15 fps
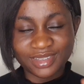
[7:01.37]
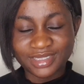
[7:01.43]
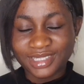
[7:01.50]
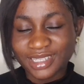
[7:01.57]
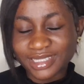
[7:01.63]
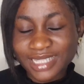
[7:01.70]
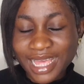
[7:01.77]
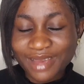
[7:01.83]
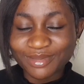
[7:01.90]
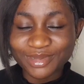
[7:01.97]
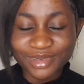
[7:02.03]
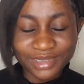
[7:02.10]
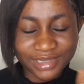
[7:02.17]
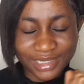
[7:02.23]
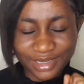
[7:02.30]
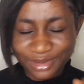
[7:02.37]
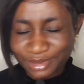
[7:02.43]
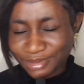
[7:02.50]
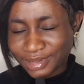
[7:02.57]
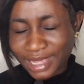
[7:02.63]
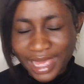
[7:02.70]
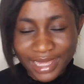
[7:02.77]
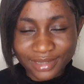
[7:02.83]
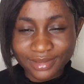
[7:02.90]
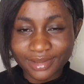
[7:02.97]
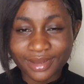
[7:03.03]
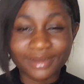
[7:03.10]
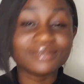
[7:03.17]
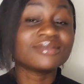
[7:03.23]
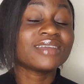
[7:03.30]
not date two guys.
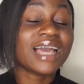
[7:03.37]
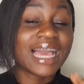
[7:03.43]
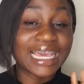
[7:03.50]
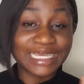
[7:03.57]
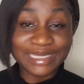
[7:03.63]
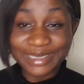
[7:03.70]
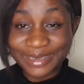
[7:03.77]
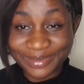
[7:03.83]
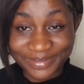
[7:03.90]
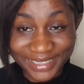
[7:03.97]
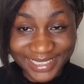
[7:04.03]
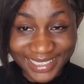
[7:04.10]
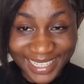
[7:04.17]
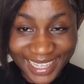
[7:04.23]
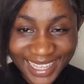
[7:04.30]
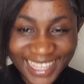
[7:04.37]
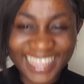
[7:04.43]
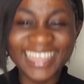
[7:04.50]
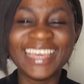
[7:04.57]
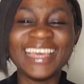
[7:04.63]
Oh, I used to be there.